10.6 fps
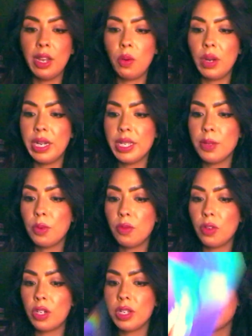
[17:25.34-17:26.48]
Aquarius in
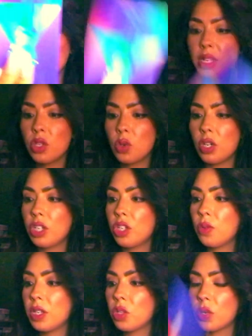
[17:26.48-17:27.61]
reverse, Knight of Swords,
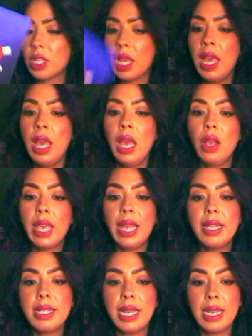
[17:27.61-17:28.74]
Three of Swords. Okay,
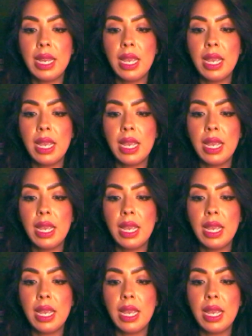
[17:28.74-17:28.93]
listen.